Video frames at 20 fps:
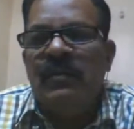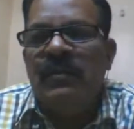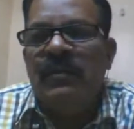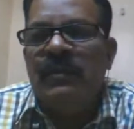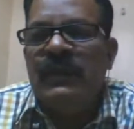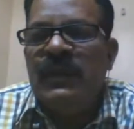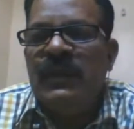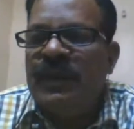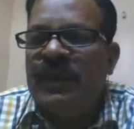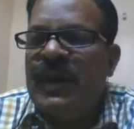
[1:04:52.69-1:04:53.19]

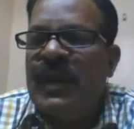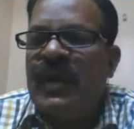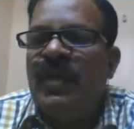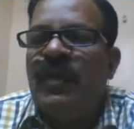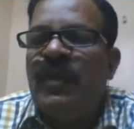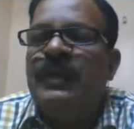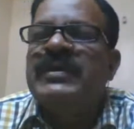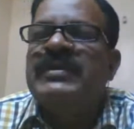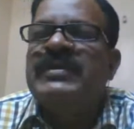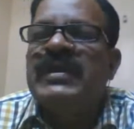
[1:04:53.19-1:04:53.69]
different
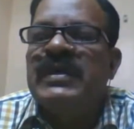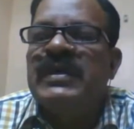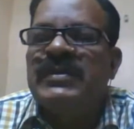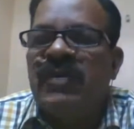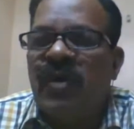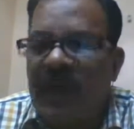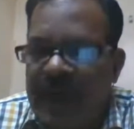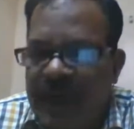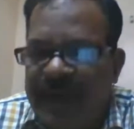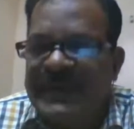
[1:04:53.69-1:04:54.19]
offices, uh,
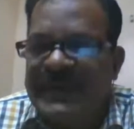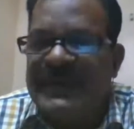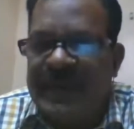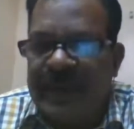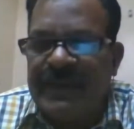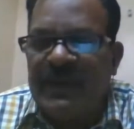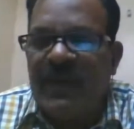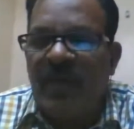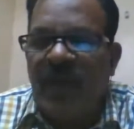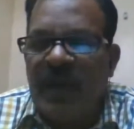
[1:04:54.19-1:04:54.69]
organized
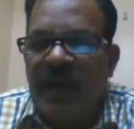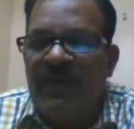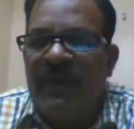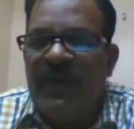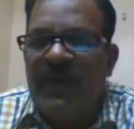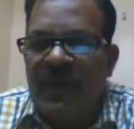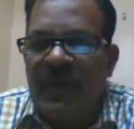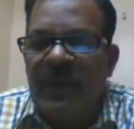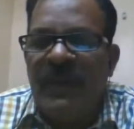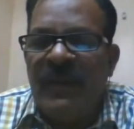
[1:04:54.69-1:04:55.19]
sector, what we
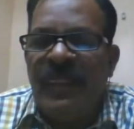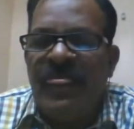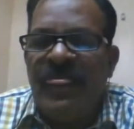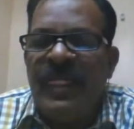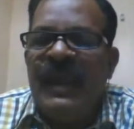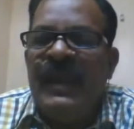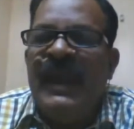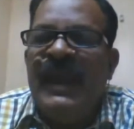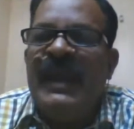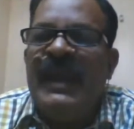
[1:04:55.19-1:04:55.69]
call.
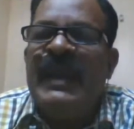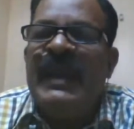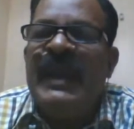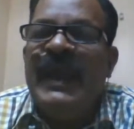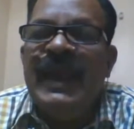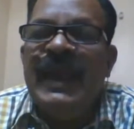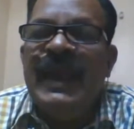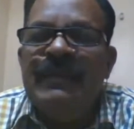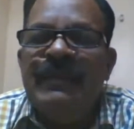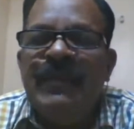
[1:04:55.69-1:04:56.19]
And
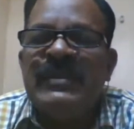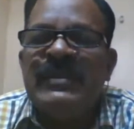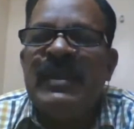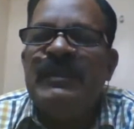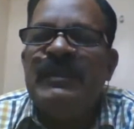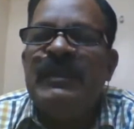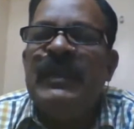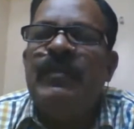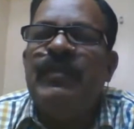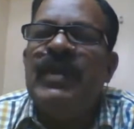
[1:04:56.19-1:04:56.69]
8%
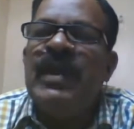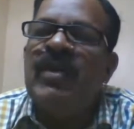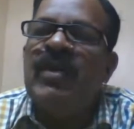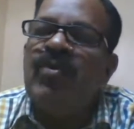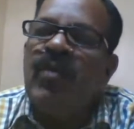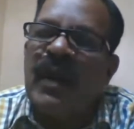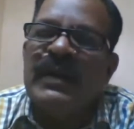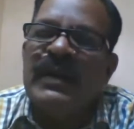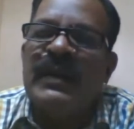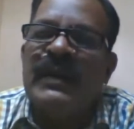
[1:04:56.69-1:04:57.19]
people are
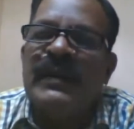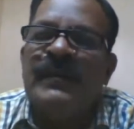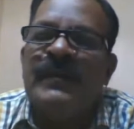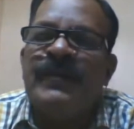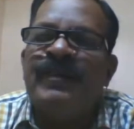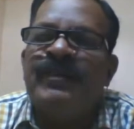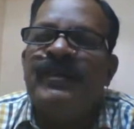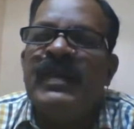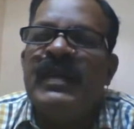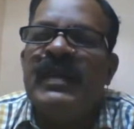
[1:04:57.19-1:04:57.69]
working
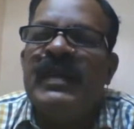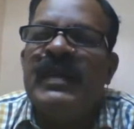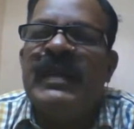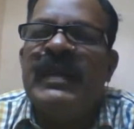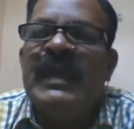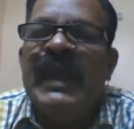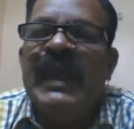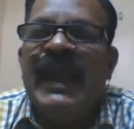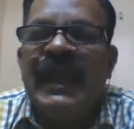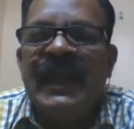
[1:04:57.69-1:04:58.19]
in
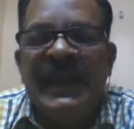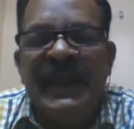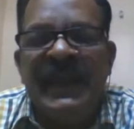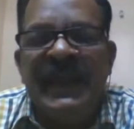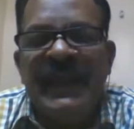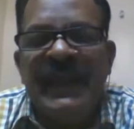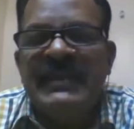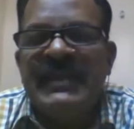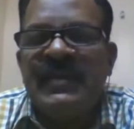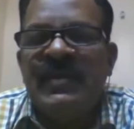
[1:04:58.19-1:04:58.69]
agrarian
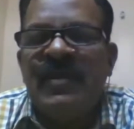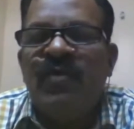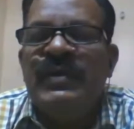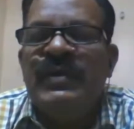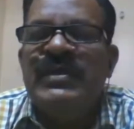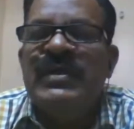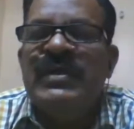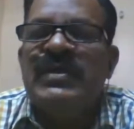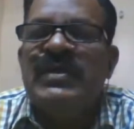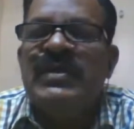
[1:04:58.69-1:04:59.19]
sector, which
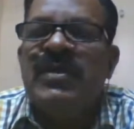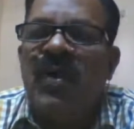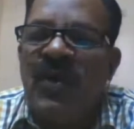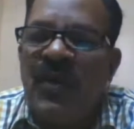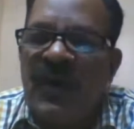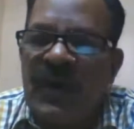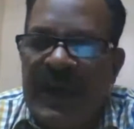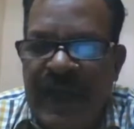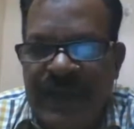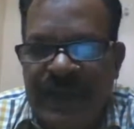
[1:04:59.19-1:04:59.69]
is
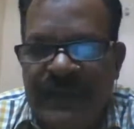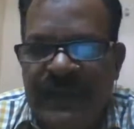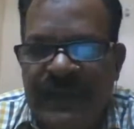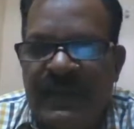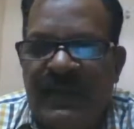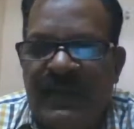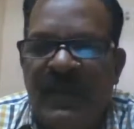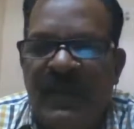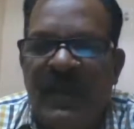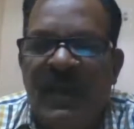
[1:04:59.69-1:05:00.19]
unorganized.
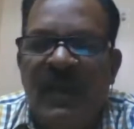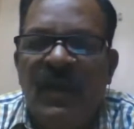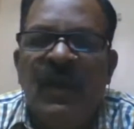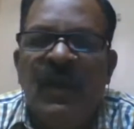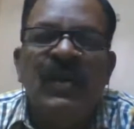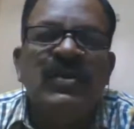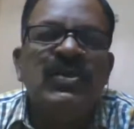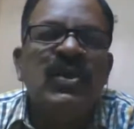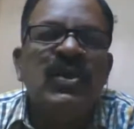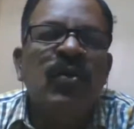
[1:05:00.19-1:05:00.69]

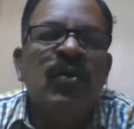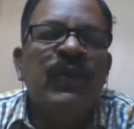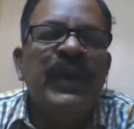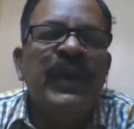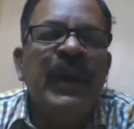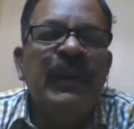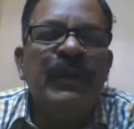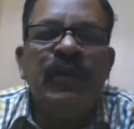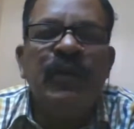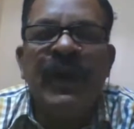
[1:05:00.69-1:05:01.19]
So we
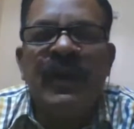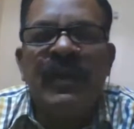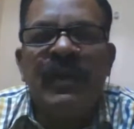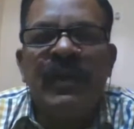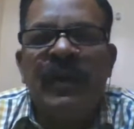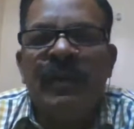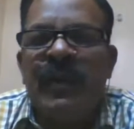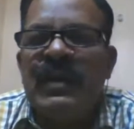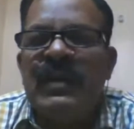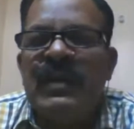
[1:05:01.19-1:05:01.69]
have to,
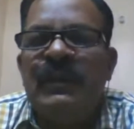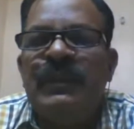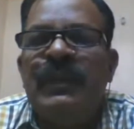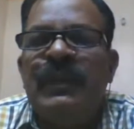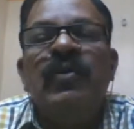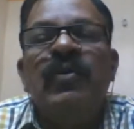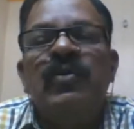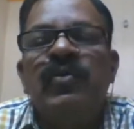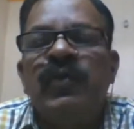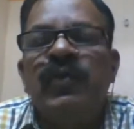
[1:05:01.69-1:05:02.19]
but it will
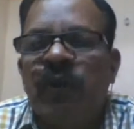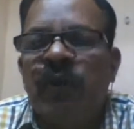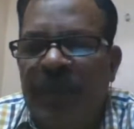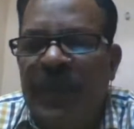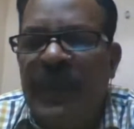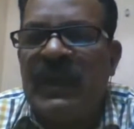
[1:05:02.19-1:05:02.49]
go to European